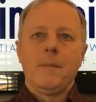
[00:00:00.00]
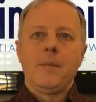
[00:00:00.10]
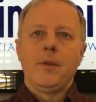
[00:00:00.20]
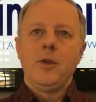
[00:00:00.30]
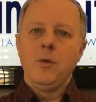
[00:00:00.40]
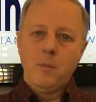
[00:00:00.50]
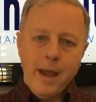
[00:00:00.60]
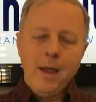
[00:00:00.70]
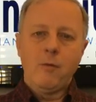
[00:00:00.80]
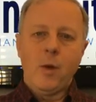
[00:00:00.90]
you may
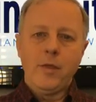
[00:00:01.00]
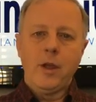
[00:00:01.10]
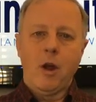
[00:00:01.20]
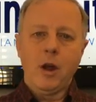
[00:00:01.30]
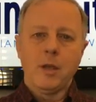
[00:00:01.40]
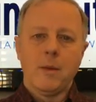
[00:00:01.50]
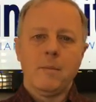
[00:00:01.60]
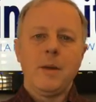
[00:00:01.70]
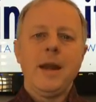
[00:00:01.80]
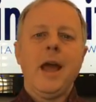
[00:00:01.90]
have won the argument,
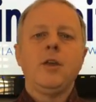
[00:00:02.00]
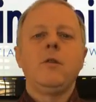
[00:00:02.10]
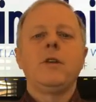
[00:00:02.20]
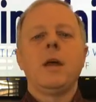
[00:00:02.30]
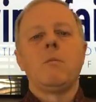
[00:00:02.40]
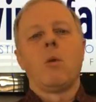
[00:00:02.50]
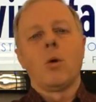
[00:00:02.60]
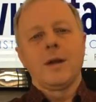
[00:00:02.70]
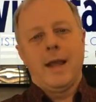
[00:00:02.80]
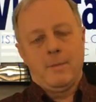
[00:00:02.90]
but now you've done more
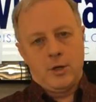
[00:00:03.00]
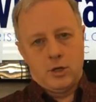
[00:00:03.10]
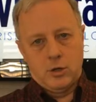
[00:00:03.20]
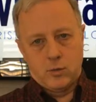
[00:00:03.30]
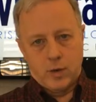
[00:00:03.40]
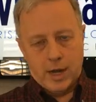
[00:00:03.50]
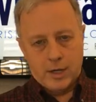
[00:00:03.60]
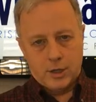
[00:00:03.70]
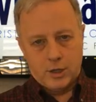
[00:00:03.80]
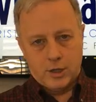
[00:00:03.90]
damage to the
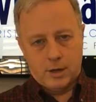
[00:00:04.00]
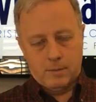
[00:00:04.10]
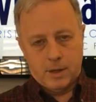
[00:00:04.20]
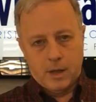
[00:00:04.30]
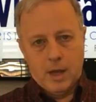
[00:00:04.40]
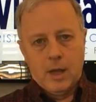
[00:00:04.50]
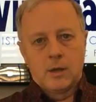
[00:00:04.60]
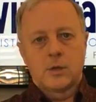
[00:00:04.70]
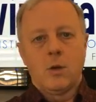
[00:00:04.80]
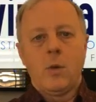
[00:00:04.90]
relationship.
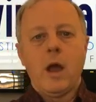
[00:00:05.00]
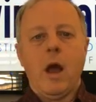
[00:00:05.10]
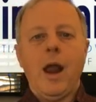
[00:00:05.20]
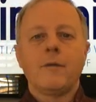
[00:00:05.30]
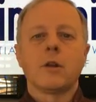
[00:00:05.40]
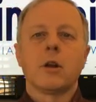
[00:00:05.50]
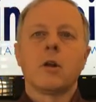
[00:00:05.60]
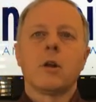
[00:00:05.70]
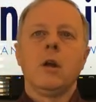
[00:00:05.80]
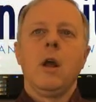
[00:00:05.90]
So we all have to
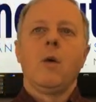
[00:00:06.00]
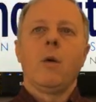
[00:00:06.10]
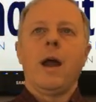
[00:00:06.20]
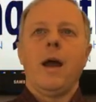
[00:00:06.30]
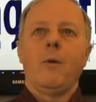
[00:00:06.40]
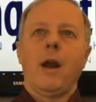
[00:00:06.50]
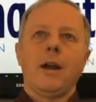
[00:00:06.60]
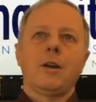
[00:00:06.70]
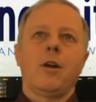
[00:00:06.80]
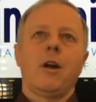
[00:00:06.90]
learn, what I
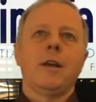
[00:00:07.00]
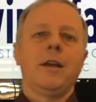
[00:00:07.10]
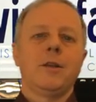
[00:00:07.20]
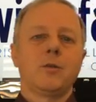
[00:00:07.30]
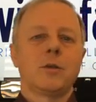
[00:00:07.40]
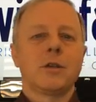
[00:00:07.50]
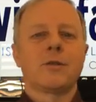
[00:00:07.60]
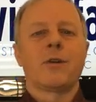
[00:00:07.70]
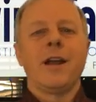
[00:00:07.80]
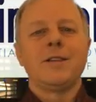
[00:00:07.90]
taught our kids was this
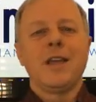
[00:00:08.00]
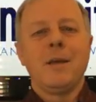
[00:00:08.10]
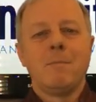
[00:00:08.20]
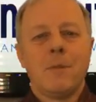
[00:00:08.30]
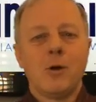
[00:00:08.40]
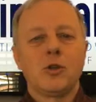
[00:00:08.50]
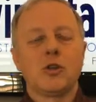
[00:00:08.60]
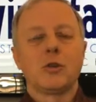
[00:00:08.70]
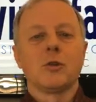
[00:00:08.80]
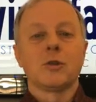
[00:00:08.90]
phrase,
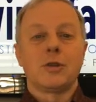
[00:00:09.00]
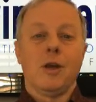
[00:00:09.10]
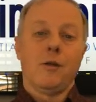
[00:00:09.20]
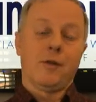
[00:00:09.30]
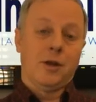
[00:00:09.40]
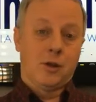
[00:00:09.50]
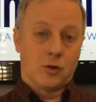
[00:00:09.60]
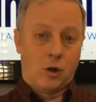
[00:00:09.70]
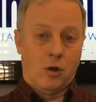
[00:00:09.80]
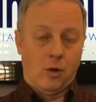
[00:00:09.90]
emotional
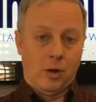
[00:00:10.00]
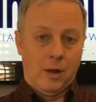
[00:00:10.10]
self-control.